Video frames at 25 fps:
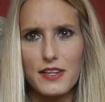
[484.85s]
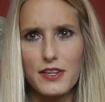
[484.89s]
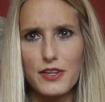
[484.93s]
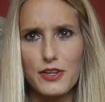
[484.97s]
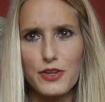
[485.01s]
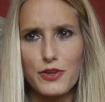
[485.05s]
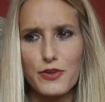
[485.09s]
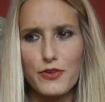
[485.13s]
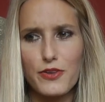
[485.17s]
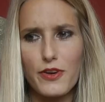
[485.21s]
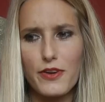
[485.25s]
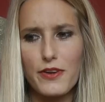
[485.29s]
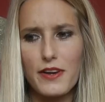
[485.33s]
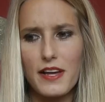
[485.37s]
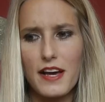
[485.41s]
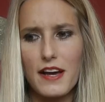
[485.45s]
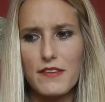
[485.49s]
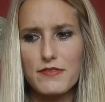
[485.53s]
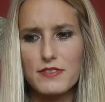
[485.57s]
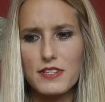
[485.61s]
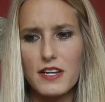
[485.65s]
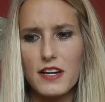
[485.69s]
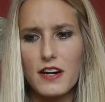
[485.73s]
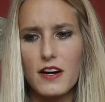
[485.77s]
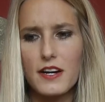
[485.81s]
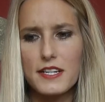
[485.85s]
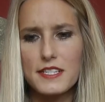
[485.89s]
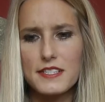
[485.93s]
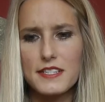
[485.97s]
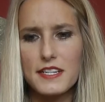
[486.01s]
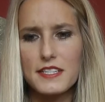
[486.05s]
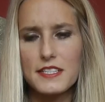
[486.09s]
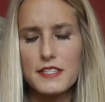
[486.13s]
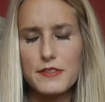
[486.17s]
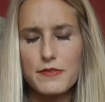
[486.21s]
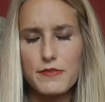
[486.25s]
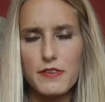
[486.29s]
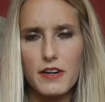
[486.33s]
You don't have to
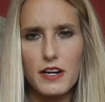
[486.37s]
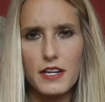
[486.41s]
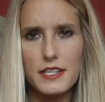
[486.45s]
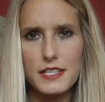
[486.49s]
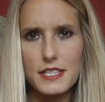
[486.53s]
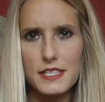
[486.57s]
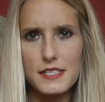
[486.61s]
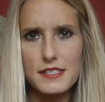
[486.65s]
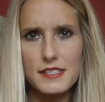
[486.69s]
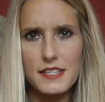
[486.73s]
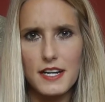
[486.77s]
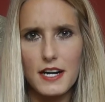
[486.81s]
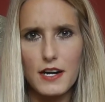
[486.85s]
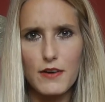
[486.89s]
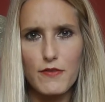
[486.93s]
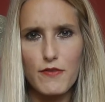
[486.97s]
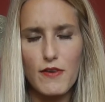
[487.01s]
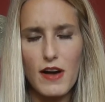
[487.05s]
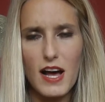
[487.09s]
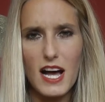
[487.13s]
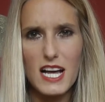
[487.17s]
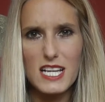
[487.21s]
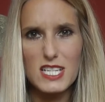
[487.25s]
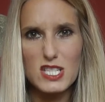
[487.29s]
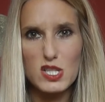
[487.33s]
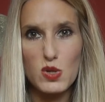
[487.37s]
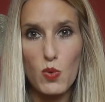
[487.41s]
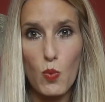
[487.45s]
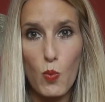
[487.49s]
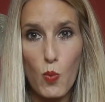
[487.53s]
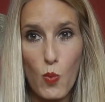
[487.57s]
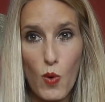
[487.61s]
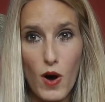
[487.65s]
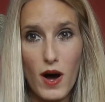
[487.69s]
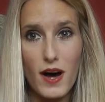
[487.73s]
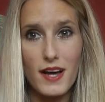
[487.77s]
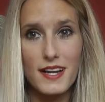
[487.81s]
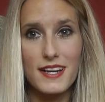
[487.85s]
identify yourself as
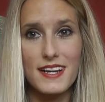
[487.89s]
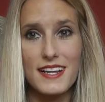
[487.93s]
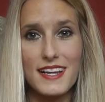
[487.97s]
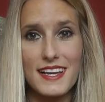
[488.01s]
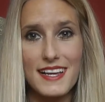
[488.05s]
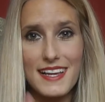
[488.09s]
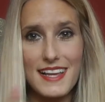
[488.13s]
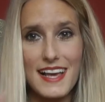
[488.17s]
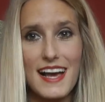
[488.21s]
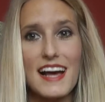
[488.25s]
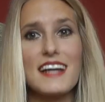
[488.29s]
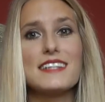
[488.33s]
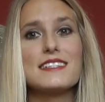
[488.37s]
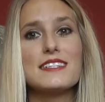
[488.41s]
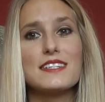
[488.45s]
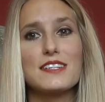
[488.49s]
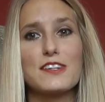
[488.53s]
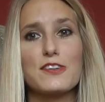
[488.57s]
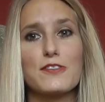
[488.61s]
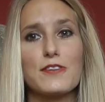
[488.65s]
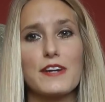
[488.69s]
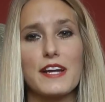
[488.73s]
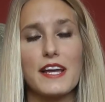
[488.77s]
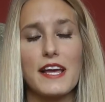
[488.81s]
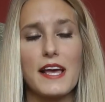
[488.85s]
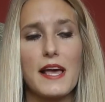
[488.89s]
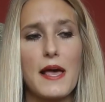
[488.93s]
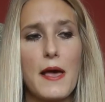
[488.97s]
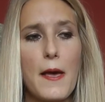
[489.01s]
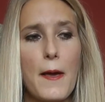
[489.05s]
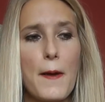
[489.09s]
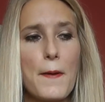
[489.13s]
one category.